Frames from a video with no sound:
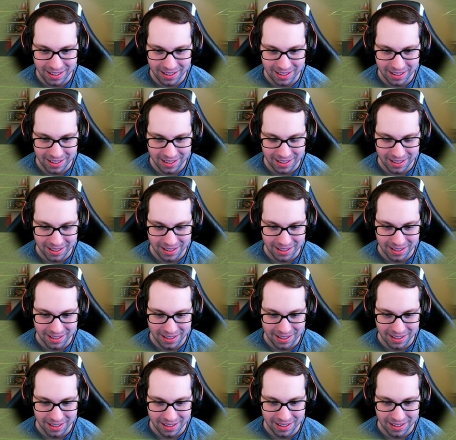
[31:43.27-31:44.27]

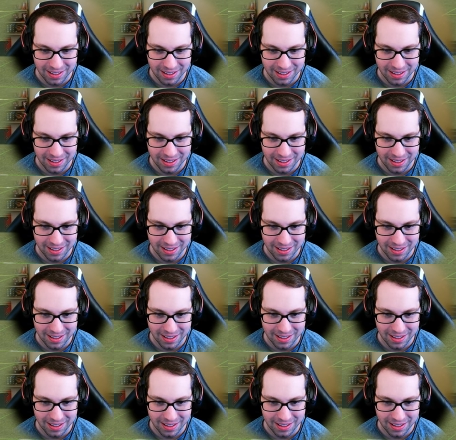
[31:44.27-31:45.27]

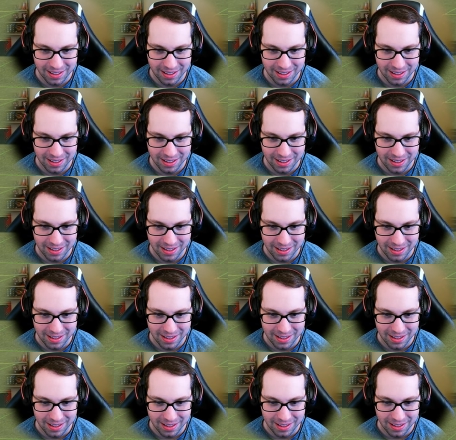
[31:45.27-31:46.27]

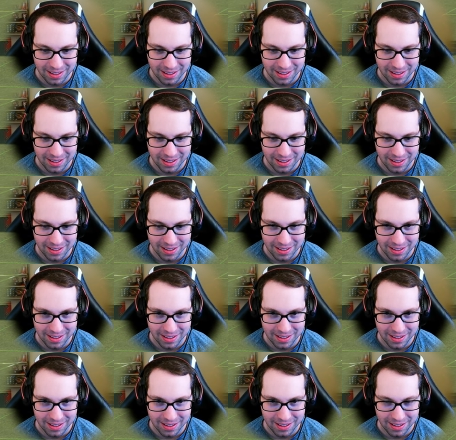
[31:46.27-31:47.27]

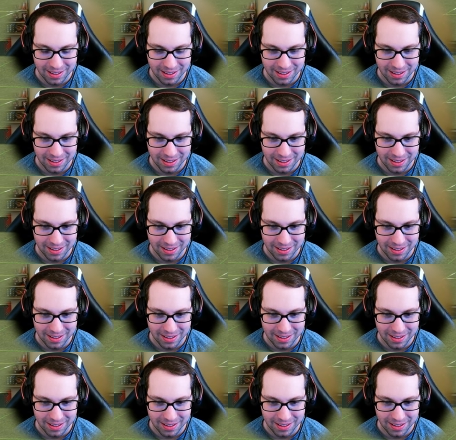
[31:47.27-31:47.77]
(silence)